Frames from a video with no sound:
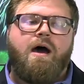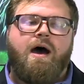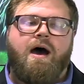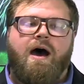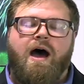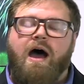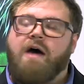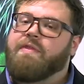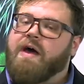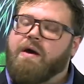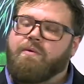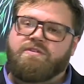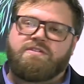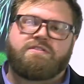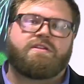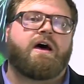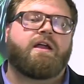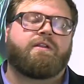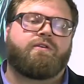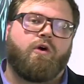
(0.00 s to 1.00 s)
and that was
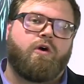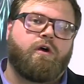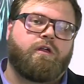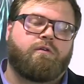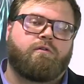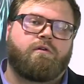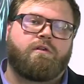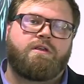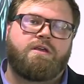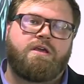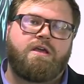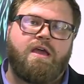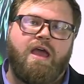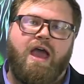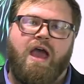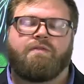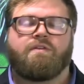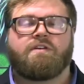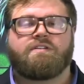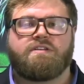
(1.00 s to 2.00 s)
started earlier in the
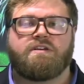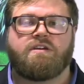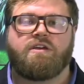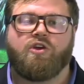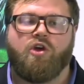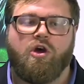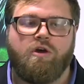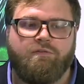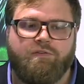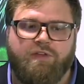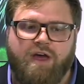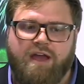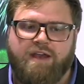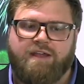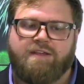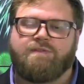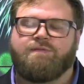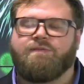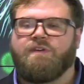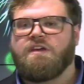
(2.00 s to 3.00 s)
year, and the ticker code for
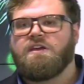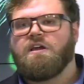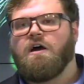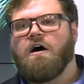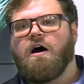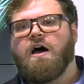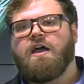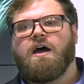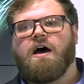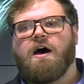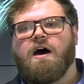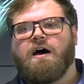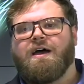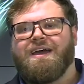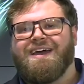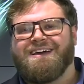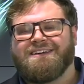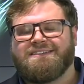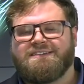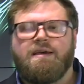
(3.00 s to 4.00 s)
that is
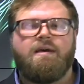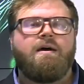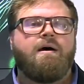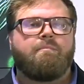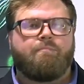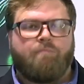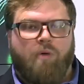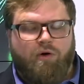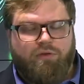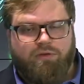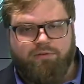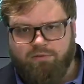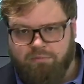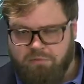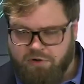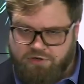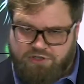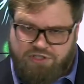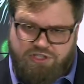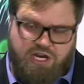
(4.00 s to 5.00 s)
VIRS. Both of
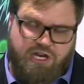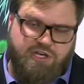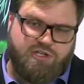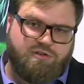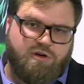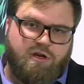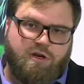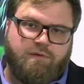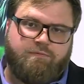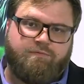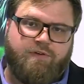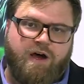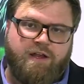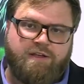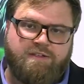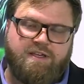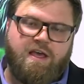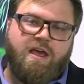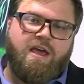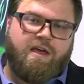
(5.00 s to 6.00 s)
them are exchange-traded
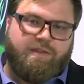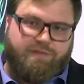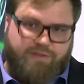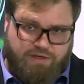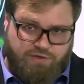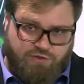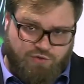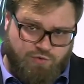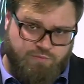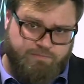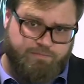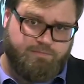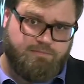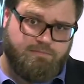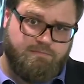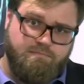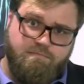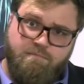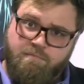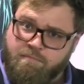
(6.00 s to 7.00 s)
funds. They do
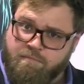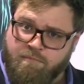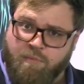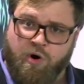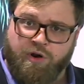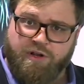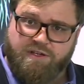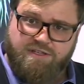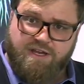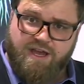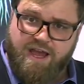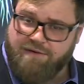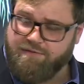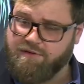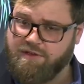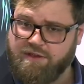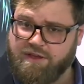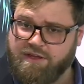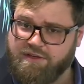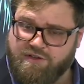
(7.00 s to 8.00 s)
monitor
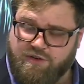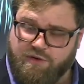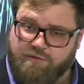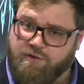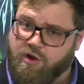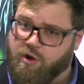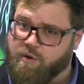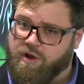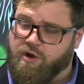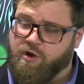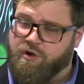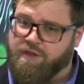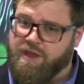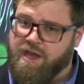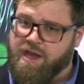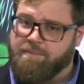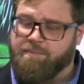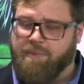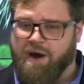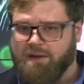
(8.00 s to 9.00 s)
everything that is sort of going on
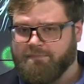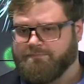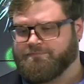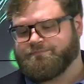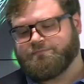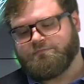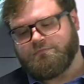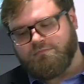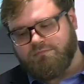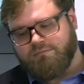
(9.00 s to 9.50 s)
there, but